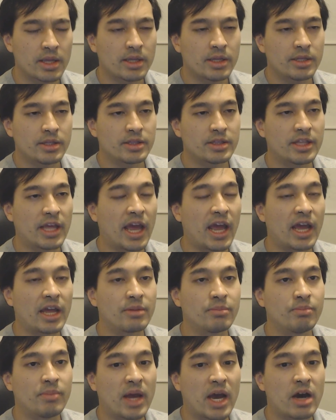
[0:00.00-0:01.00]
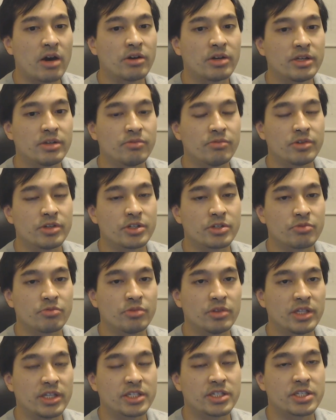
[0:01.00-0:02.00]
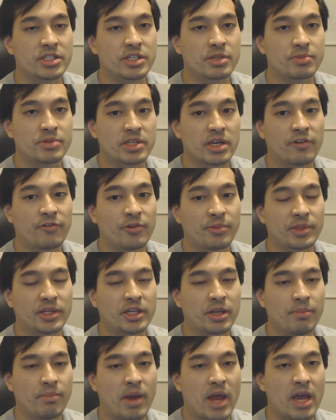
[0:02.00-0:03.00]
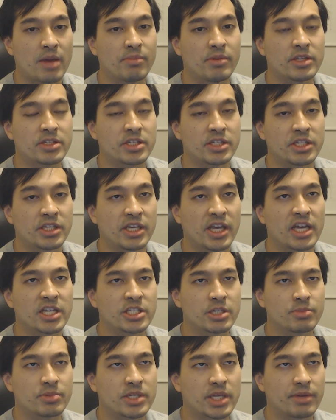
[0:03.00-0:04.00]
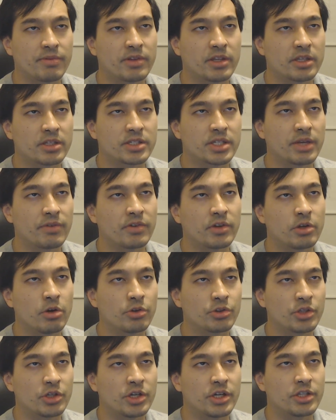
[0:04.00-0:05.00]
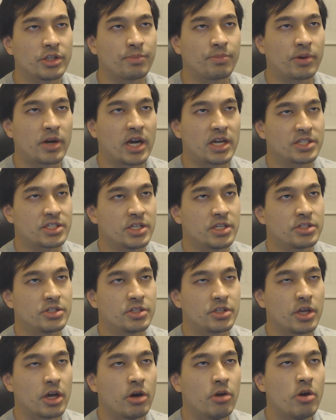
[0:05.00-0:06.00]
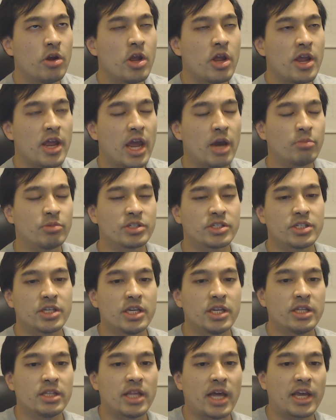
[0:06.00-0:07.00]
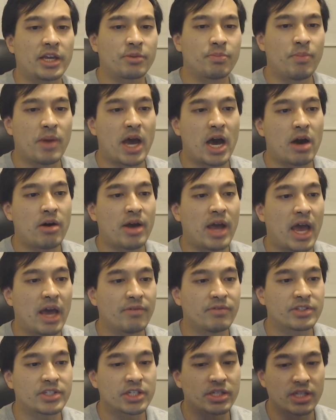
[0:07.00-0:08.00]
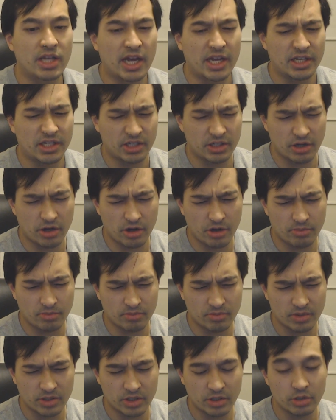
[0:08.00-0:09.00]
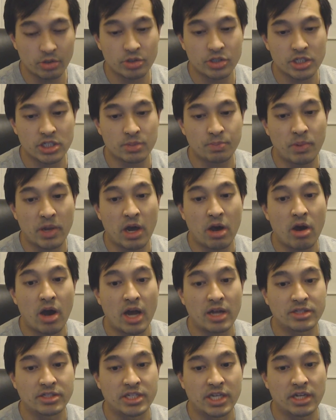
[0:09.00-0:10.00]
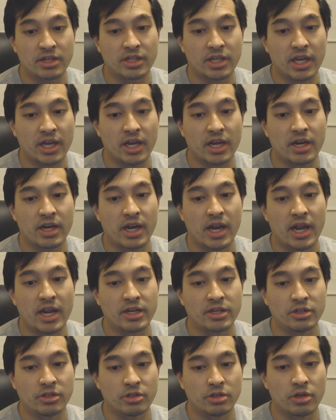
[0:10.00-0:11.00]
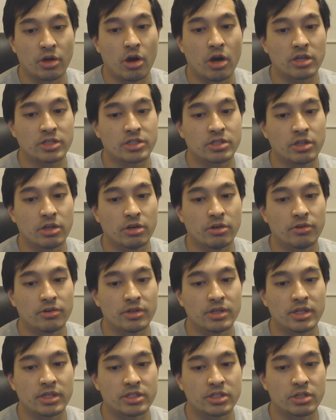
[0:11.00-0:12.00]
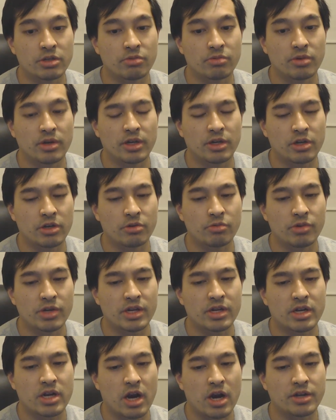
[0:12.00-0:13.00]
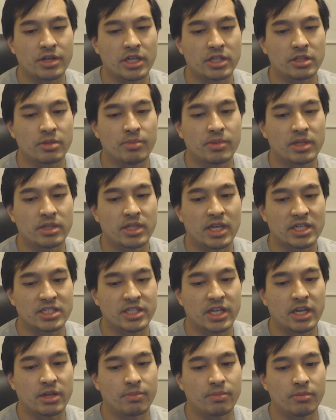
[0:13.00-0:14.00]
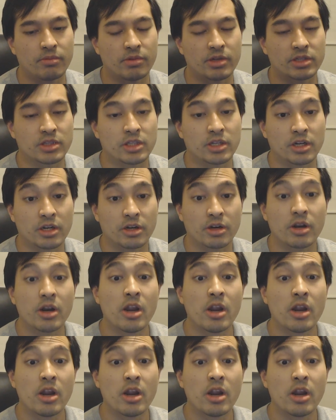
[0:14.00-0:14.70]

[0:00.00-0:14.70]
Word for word: that Mal re releases himself from the commandments and he ends up saving saving Gowther in the process, you know. And we see like Mal having to like um, use a spell on Derieri and Oslo to re reincarnate them in the next life with their